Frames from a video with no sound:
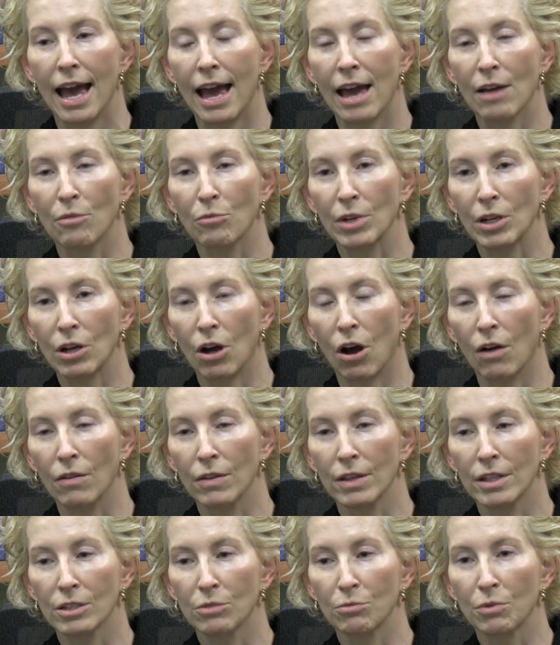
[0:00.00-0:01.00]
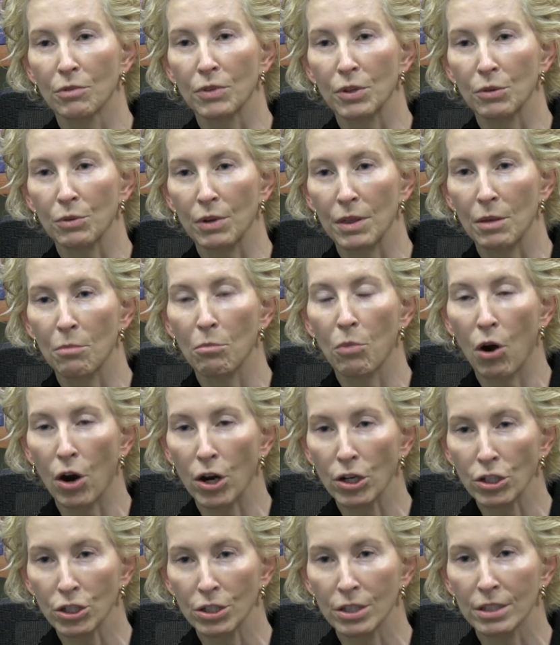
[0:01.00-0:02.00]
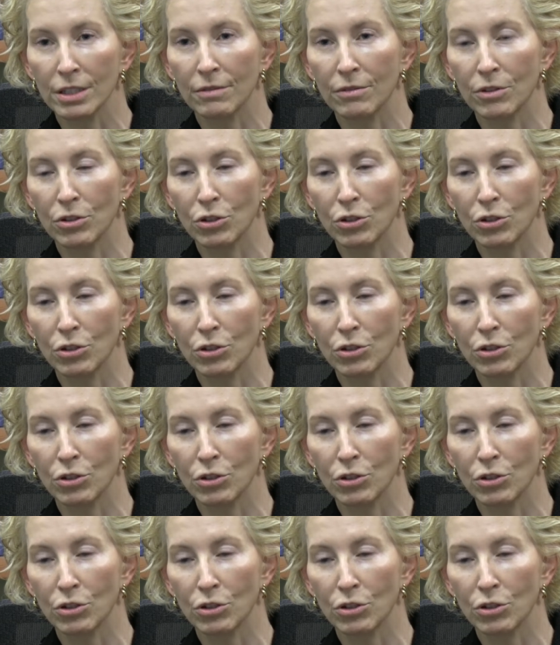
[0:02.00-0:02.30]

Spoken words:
and we call this reviewing the margins of